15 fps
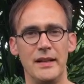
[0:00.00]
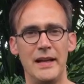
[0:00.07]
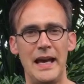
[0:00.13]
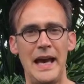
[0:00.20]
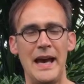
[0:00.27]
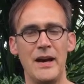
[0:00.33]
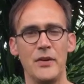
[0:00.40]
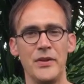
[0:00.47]

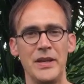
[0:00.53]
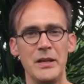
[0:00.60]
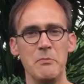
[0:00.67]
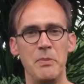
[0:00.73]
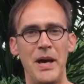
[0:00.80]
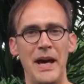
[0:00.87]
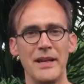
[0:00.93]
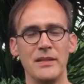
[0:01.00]
how the
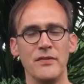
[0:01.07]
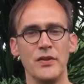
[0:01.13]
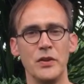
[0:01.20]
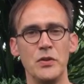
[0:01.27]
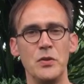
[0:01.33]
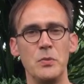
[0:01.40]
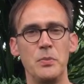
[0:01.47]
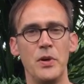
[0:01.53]
impact of a
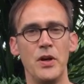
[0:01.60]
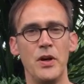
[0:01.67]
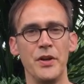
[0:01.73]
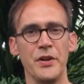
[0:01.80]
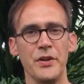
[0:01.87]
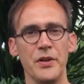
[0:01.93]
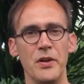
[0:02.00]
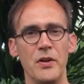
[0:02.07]

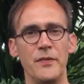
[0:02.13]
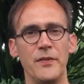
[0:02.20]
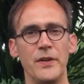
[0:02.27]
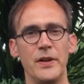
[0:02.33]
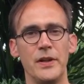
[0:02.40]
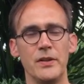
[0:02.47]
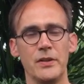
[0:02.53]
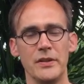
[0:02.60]
coupon, an offer,
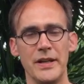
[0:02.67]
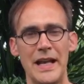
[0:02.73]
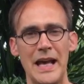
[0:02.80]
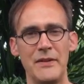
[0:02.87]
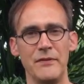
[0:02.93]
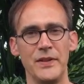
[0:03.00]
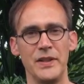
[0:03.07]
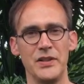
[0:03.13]
or an
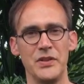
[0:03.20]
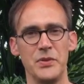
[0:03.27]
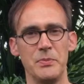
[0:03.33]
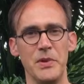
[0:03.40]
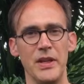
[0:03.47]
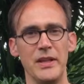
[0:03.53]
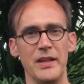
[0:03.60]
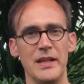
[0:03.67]

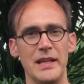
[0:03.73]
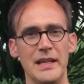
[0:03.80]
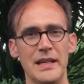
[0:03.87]
advertisement